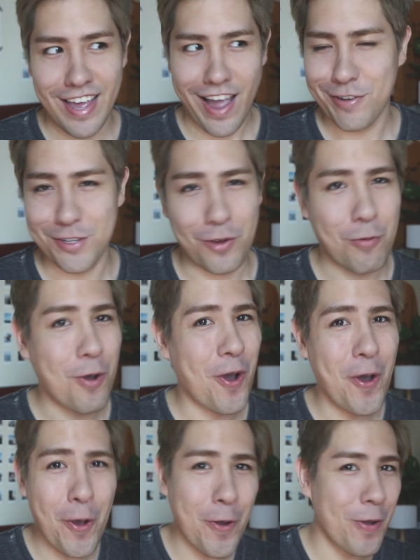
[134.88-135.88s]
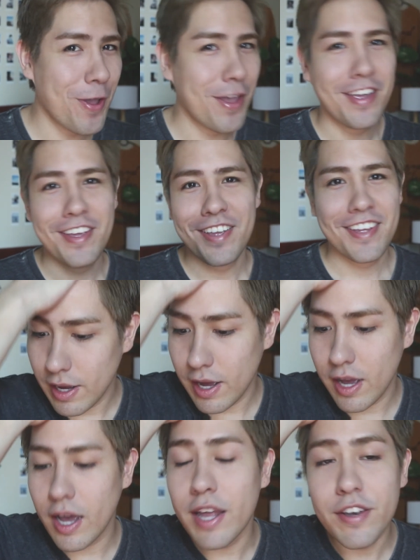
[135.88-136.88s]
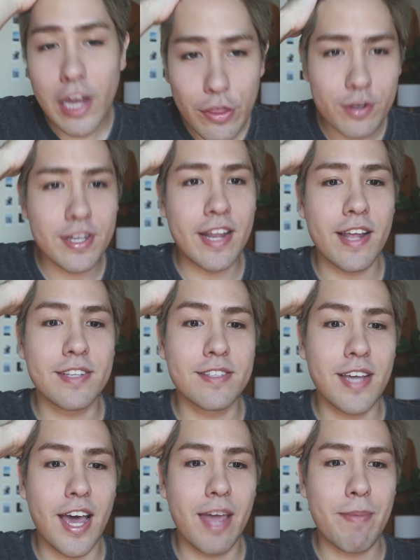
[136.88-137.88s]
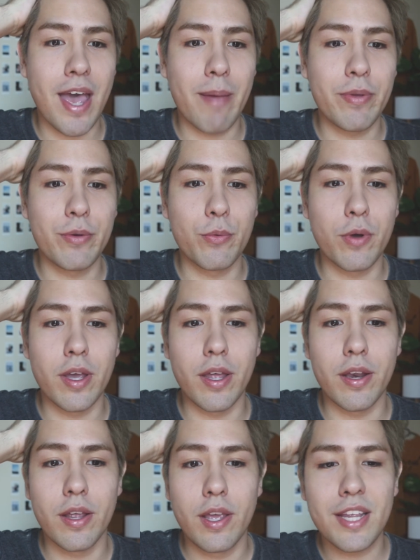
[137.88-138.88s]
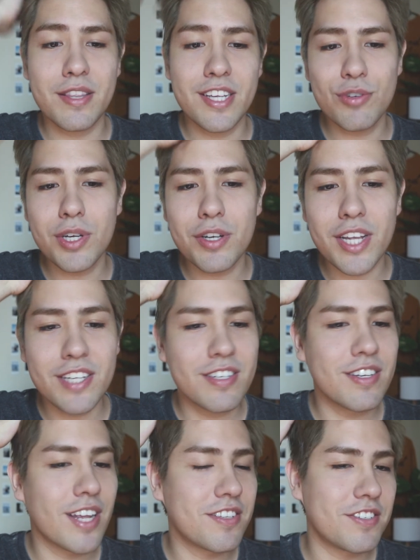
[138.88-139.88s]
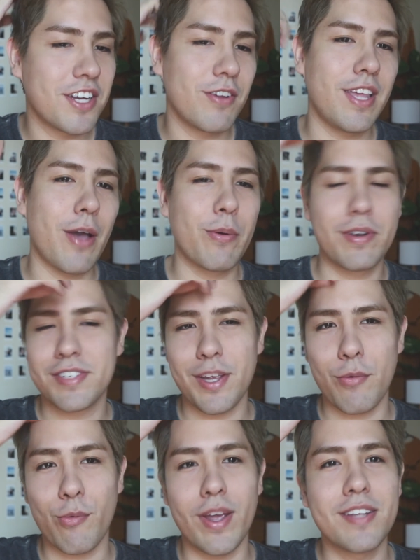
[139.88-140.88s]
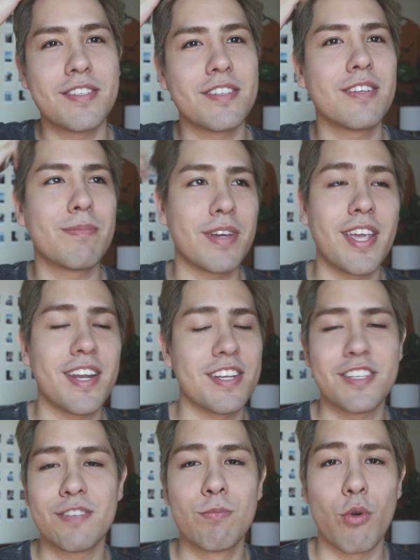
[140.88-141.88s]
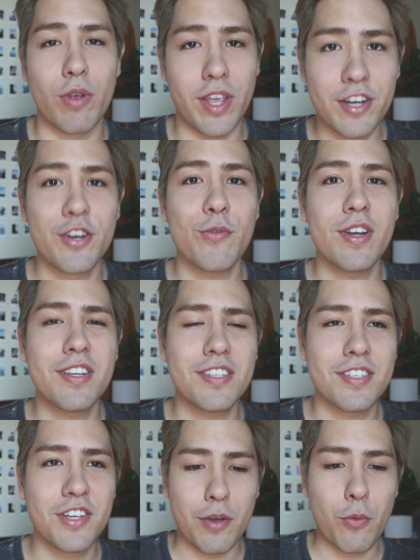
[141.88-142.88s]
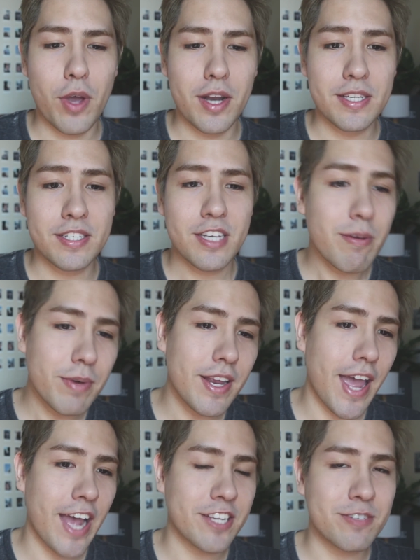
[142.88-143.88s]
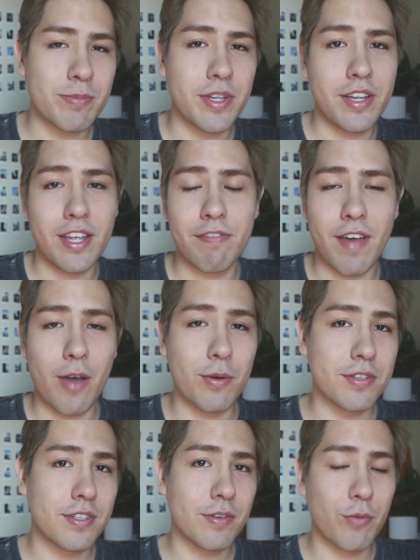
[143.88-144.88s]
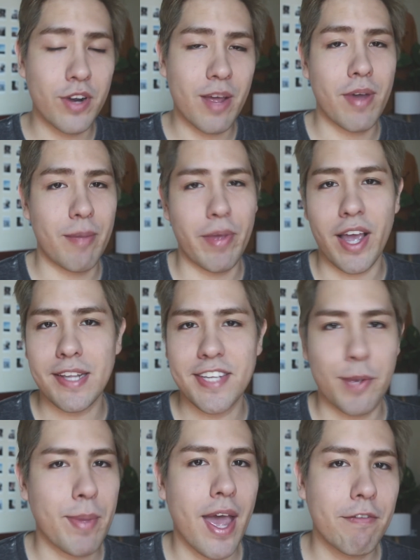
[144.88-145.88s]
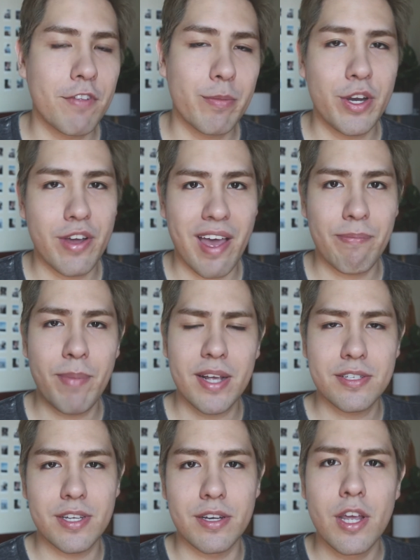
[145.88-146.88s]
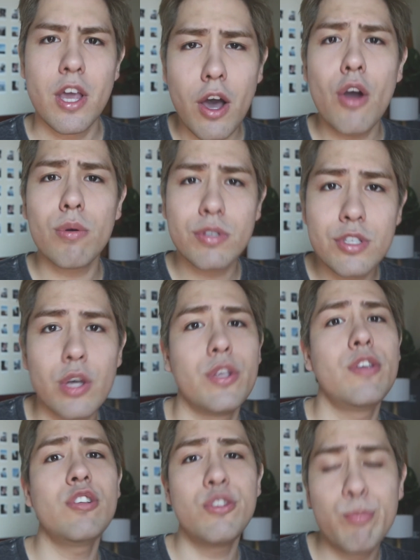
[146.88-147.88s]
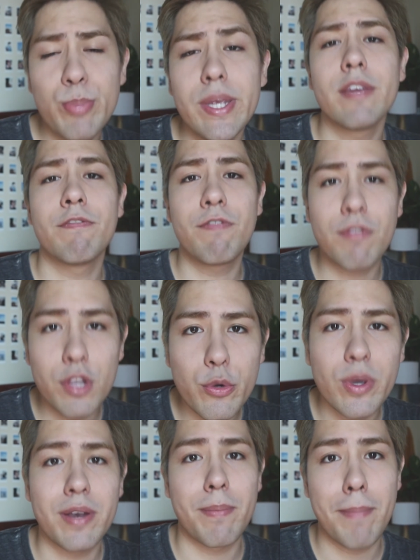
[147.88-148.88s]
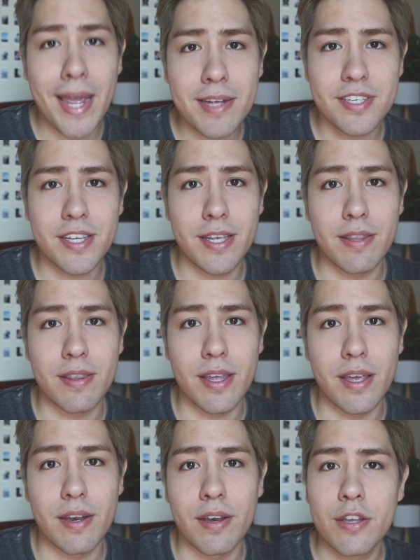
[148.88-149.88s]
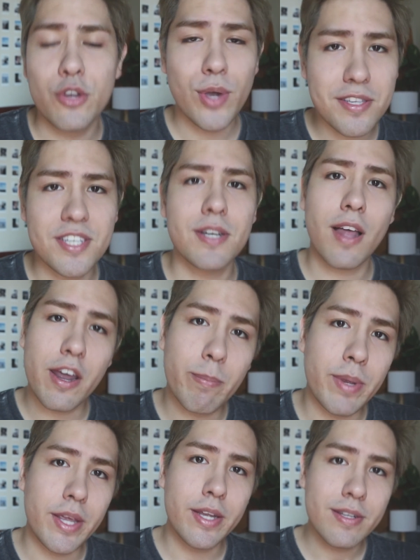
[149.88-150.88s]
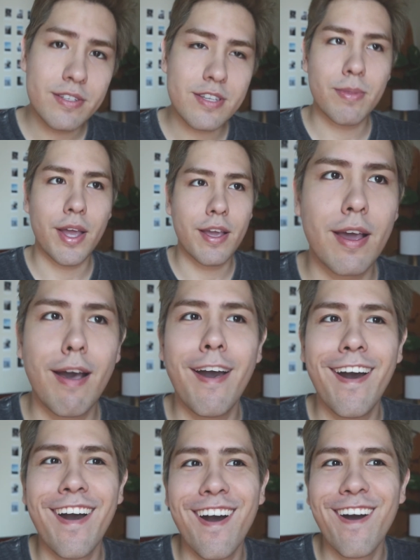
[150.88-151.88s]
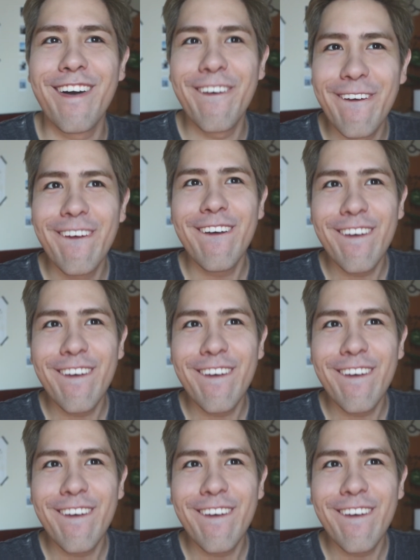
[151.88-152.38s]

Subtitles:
I was like, whew. Another time happened when, this one isn't necessarily, I wouldn't say racism, again, it's just more ignorance. When somebody asked me if I was, what am I? I'm like, I said, I'm half Filipino, half Mexican. Oh, so you speak fluent Mexican then? You guys eat a lot of beans? I'm like, oh,